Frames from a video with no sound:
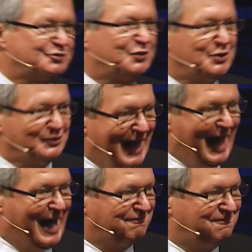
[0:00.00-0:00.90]
for your
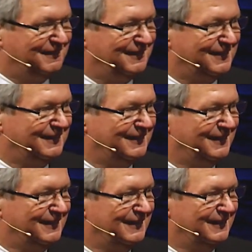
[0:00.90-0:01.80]
life.
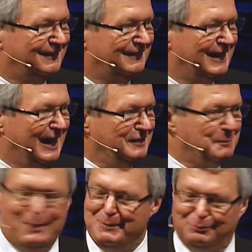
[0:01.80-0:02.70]
I
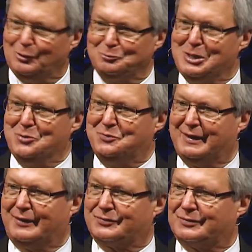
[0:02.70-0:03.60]
think people don't know
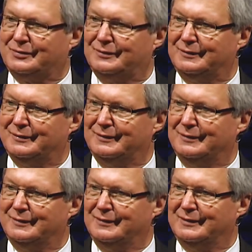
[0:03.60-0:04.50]
this.
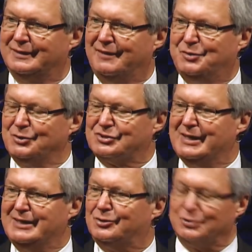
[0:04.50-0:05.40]
If you're
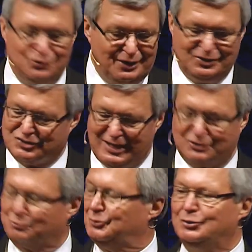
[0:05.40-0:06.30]
single, you can
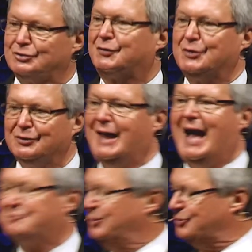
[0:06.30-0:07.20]
set the rules for your
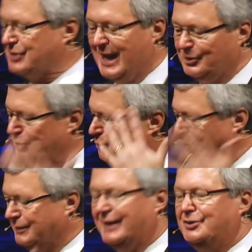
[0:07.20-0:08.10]
life. You decide who you
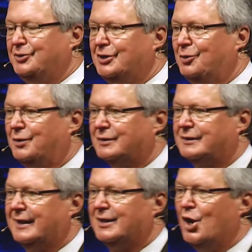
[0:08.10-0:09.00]
want to date, who you don't want to
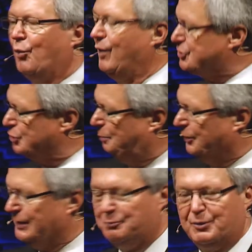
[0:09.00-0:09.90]
date, what you'll
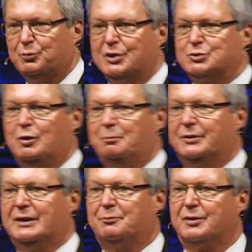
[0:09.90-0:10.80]
put up with, what you won't
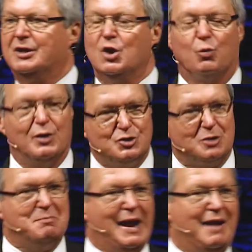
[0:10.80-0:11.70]
put up with. When
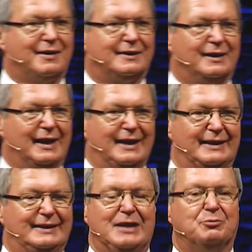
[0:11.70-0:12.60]
you're married, in
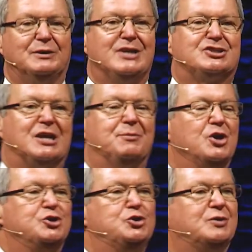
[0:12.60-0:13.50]
any relationship,
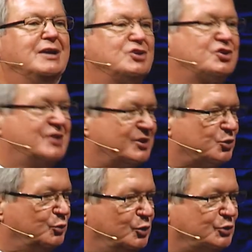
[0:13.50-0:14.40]
you get to set the rules